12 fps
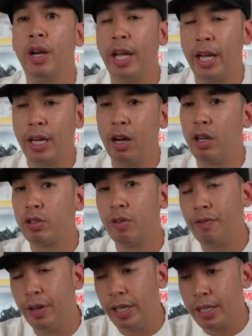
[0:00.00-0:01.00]
and also
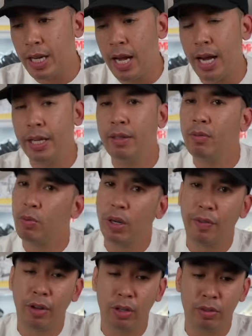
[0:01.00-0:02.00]
Finish Line,
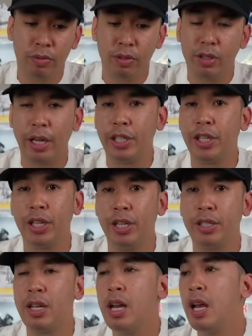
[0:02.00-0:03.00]
whatever your station
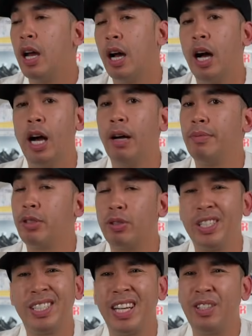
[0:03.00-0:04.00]
is. Uh, so
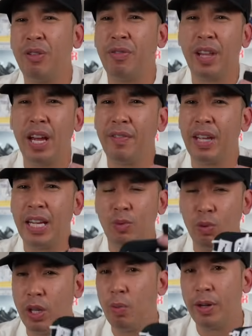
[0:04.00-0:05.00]
just stay tuned for that if you guys
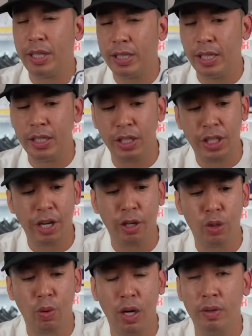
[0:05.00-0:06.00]
really want these things. The Cherry
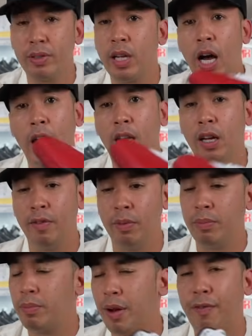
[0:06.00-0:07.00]
twelves. I love
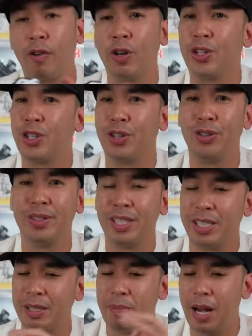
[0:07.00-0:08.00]
them. My first shoe.
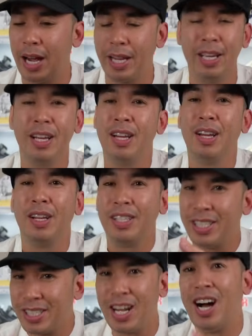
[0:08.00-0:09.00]
This is my
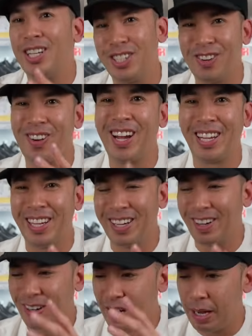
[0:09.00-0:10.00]
nostalgia right
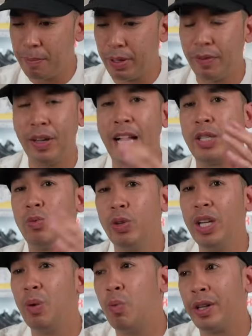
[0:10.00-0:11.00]
here, all right? But if you guys
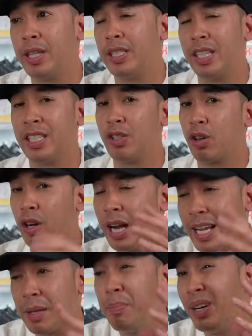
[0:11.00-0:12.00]
really want these things, you're gonna
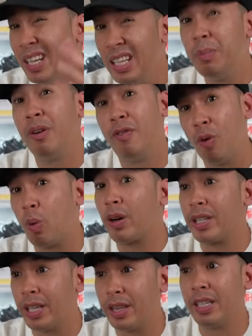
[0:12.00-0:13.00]
have to put a little bit of footwork
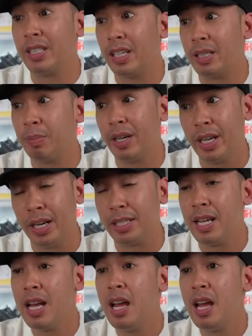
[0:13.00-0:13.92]
to get these things because